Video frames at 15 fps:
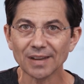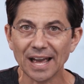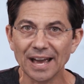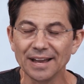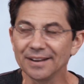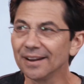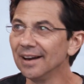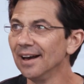
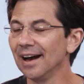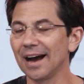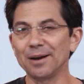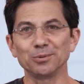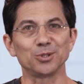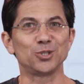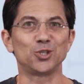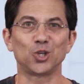And I
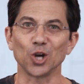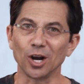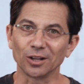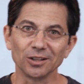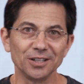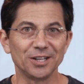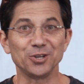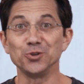was
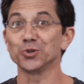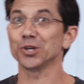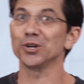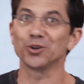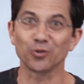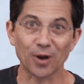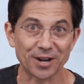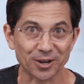juggling and using
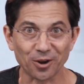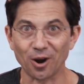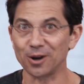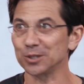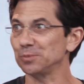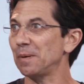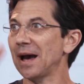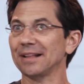credit
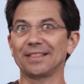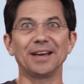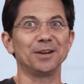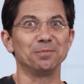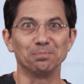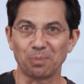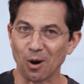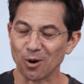cards back then
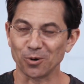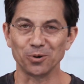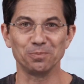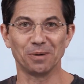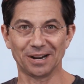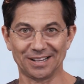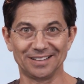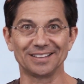and borrowing
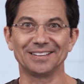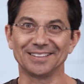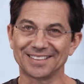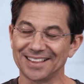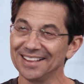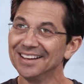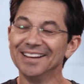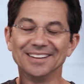money.
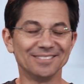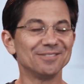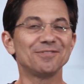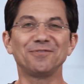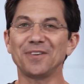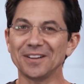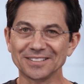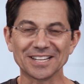
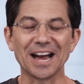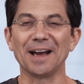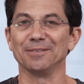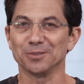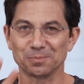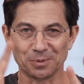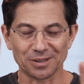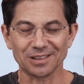Fun
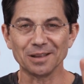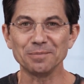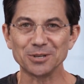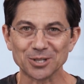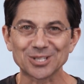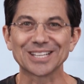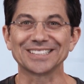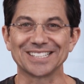times. But let me
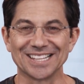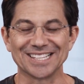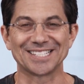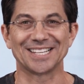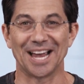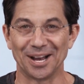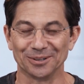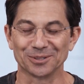just get to the
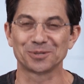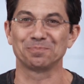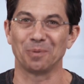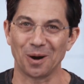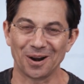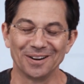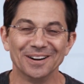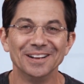sales
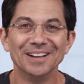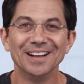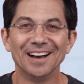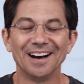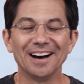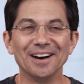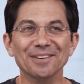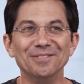part
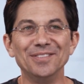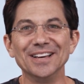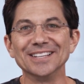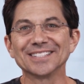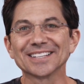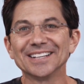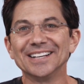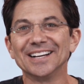of
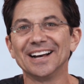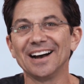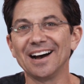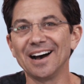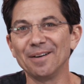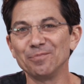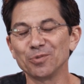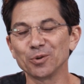this.
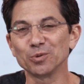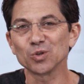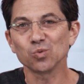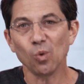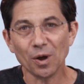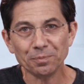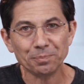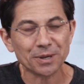There was
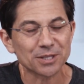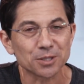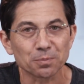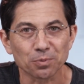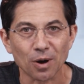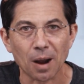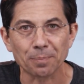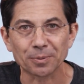one piece of
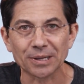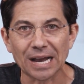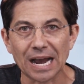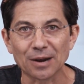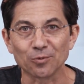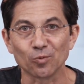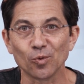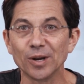property
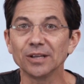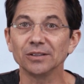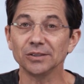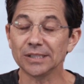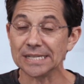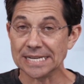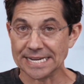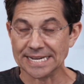I
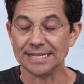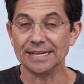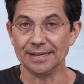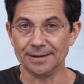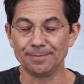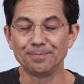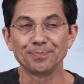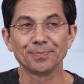really needed.